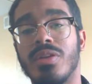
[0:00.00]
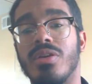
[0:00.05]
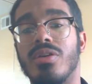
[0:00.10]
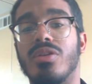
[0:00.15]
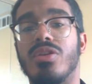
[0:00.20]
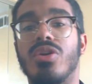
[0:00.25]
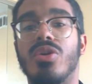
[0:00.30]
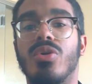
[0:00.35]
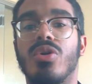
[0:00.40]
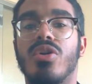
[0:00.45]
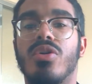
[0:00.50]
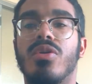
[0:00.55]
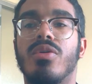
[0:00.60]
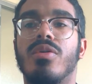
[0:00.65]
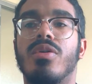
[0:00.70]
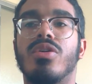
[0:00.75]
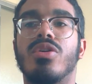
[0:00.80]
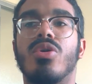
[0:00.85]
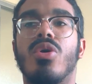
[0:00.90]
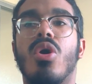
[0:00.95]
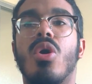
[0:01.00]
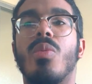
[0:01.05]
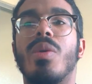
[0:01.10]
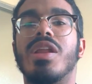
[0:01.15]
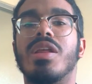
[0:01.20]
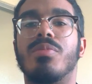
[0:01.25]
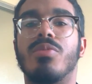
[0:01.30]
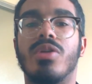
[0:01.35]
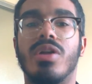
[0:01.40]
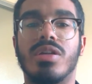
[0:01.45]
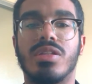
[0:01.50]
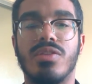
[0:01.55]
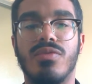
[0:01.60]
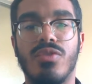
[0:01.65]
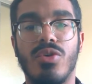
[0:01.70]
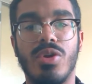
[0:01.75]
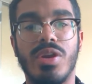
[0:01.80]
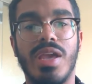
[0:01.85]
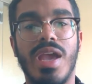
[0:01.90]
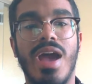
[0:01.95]
you're you're already productive.
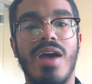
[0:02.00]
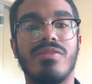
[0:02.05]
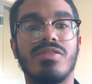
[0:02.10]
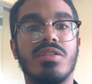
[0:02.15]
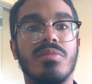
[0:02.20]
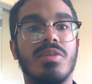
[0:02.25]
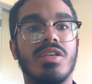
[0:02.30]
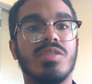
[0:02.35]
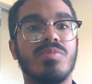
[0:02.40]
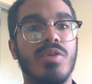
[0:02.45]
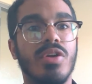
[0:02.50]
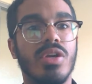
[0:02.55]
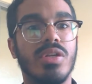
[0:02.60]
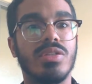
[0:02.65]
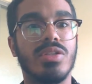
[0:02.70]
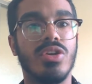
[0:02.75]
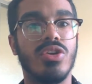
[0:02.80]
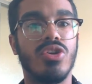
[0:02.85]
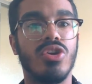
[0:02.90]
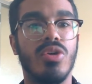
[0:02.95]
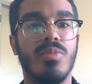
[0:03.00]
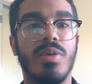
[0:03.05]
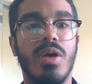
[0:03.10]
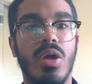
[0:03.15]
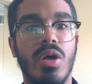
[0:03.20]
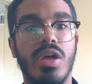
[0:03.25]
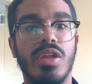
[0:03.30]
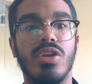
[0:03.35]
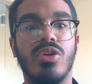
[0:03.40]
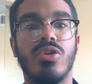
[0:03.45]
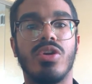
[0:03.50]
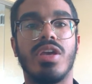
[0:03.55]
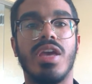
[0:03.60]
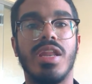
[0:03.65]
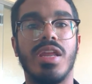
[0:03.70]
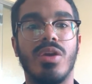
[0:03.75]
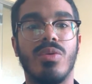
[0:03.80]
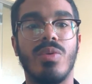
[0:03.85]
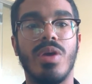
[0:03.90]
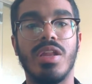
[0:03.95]
You already have some experience under your belt, and you're
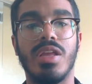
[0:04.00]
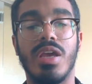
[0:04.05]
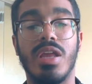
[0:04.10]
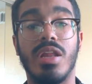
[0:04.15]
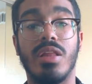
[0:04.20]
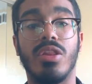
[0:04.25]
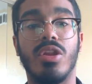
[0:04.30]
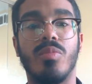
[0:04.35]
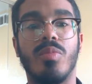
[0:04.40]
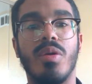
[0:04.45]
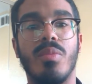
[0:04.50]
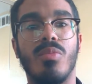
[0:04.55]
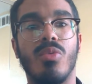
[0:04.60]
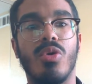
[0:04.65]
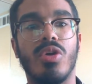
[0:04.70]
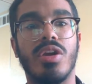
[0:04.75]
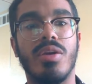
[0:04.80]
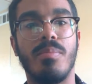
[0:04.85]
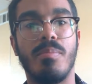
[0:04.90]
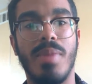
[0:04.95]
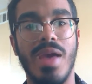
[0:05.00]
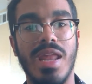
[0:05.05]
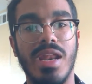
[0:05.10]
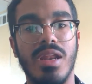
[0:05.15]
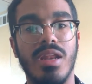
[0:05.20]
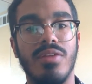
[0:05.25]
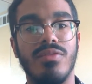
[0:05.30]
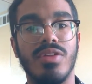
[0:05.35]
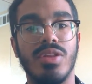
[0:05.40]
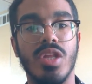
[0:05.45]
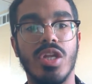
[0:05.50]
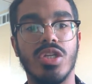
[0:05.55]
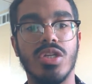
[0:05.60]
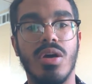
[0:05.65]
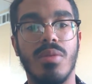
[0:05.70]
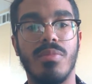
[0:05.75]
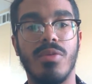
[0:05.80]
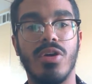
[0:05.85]
getting ready and a little bit more competitive in the job